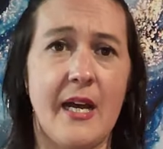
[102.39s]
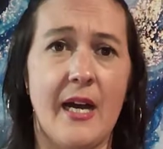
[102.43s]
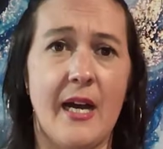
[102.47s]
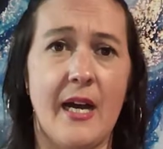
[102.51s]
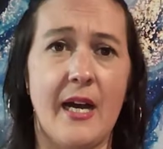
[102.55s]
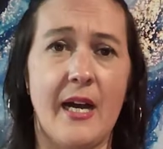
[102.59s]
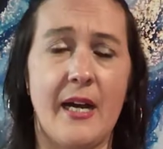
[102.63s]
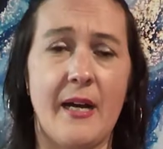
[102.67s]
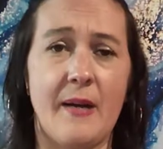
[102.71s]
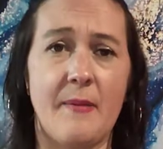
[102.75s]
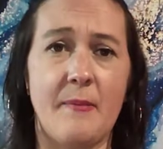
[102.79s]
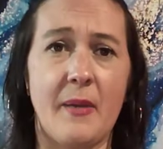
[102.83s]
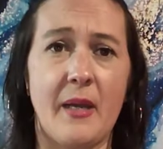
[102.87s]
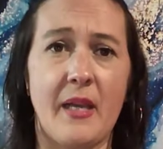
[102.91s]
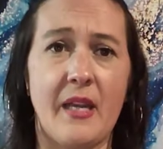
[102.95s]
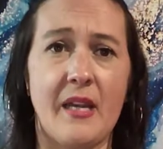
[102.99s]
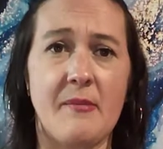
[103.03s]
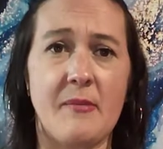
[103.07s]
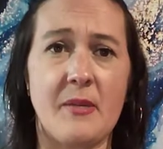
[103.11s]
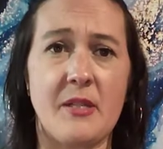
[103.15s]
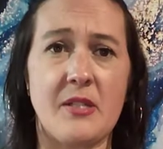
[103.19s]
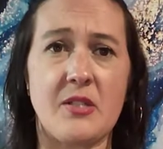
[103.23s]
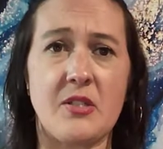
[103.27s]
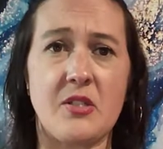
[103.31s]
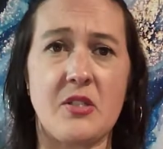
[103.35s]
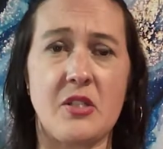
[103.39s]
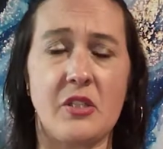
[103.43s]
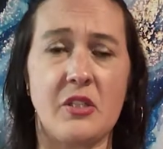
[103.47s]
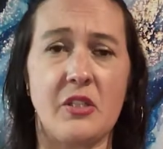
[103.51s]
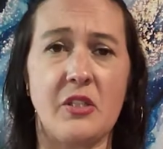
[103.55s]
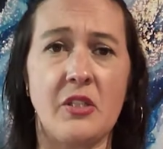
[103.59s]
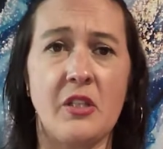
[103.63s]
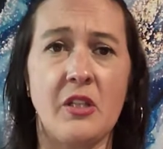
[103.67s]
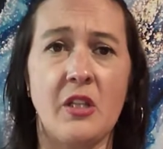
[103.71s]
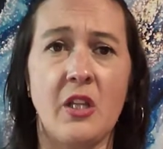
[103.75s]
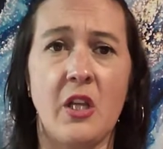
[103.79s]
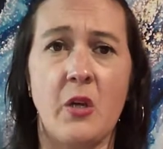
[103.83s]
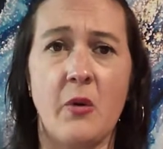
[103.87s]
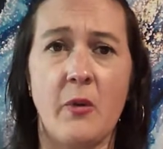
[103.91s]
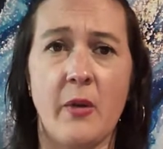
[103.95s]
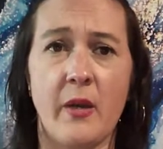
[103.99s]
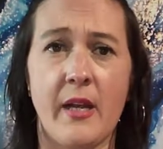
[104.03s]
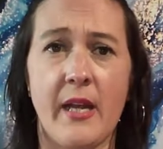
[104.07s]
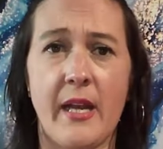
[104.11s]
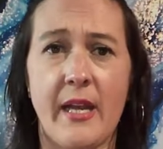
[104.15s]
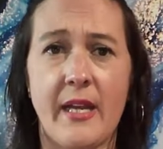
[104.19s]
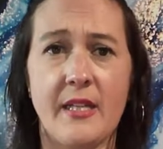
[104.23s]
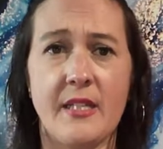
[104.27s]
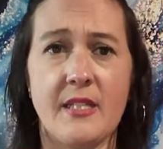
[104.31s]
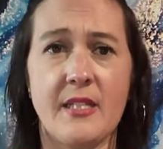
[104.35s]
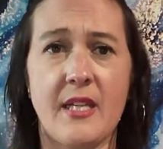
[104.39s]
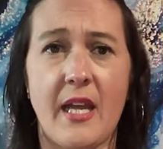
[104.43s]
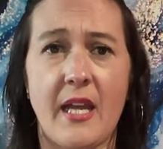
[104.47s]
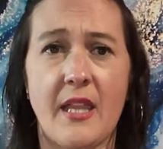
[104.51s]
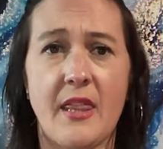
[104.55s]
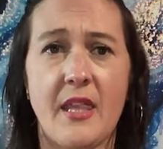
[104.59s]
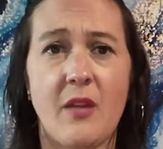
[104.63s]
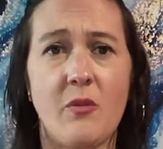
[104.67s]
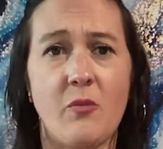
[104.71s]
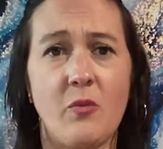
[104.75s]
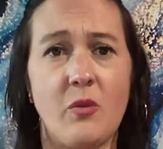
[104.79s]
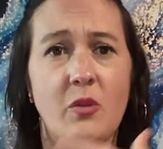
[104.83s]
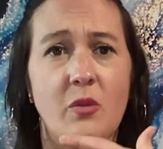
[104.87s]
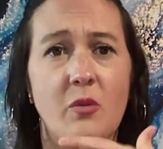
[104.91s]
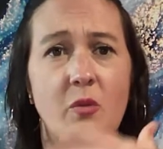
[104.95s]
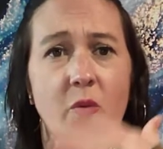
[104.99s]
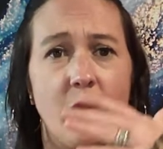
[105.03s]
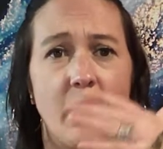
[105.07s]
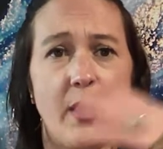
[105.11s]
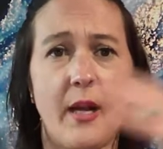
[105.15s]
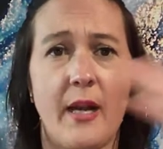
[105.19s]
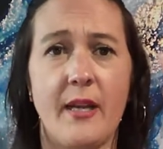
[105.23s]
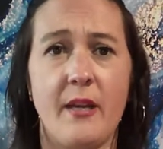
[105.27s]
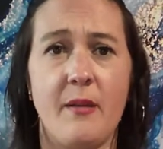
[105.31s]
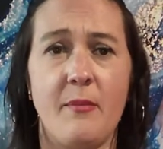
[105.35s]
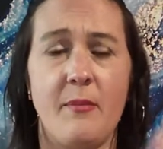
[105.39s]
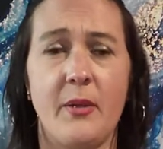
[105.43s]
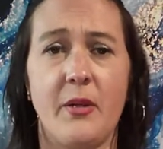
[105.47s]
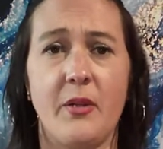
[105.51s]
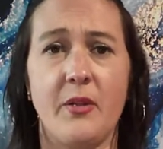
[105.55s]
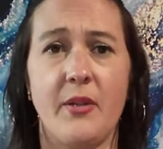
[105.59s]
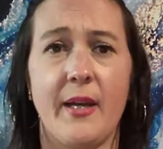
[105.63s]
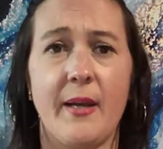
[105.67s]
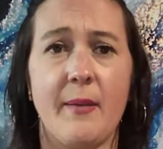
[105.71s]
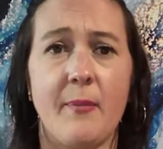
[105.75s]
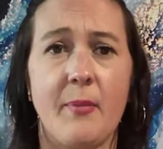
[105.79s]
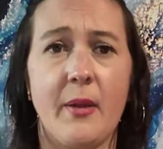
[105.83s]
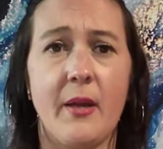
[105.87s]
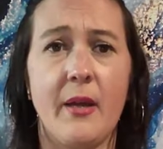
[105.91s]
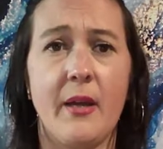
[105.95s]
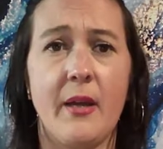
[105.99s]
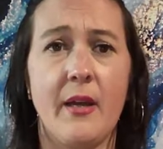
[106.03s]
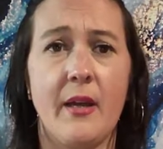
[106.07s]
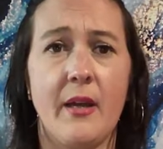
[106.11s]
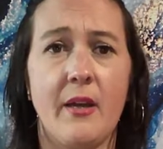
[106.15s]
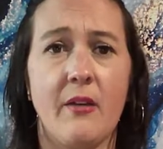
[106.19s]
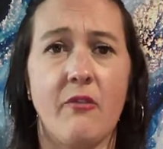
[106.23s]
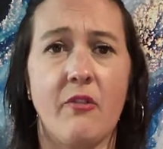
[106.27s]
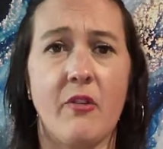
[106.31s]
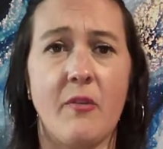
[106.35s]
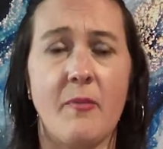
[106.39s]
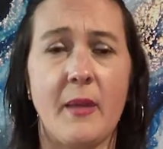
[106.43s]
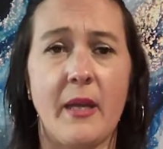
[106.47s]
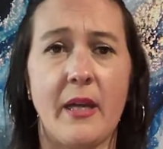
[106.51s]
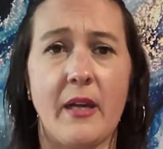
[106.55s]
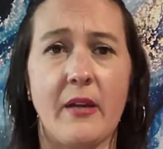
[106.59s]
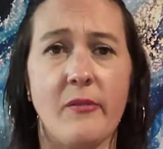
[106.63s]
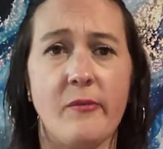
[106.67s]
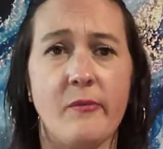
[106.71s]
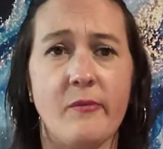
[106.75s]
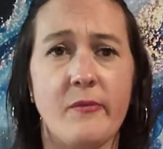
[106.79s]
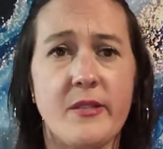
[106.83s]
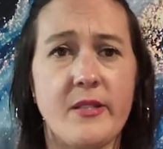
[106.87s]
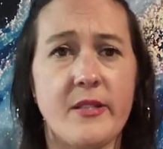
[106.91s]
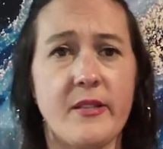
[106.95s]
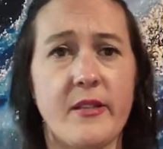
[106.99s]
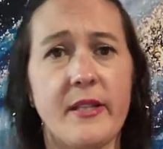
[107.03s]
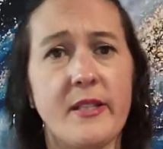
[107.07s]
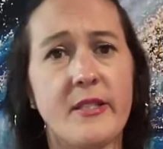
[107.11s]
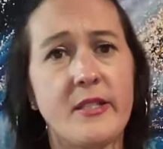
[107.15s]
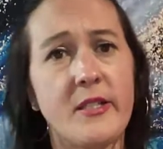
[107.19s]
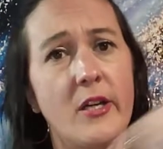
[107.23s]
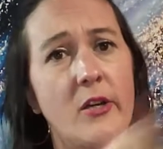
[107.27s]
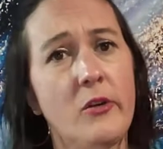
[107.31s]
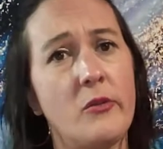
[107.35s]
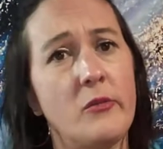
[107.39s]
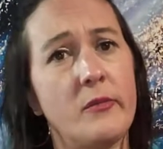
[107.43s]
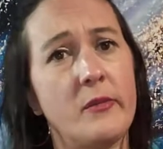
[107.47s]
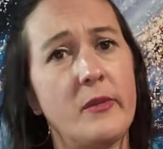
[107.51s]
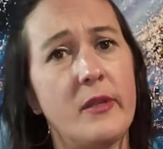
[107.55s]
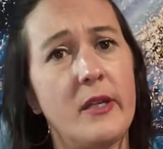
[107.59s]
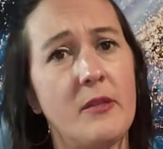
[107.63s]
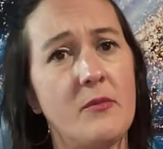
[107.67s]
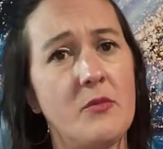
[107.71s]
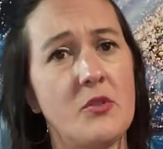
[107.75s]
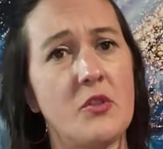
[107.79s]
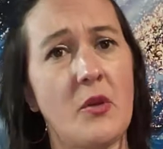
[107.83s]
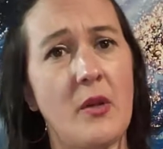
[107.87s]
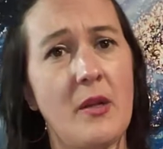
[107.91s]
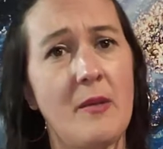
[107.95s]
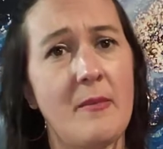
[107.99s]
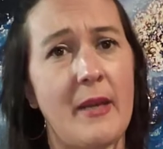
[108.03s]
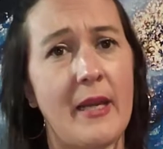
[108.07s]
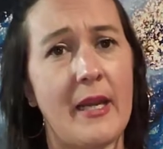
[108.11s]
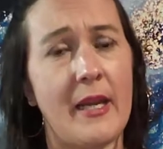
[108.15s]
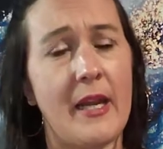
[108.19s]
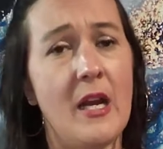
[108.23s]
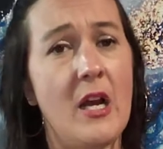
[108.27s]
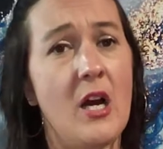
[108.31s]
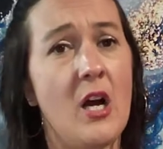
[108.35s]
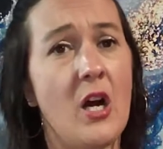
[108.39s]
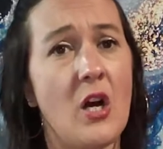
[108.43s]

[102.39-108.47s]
Um, and I'm going to start on the lower end and then we'll, we'll kind of build up from there. So let's go. Come join me.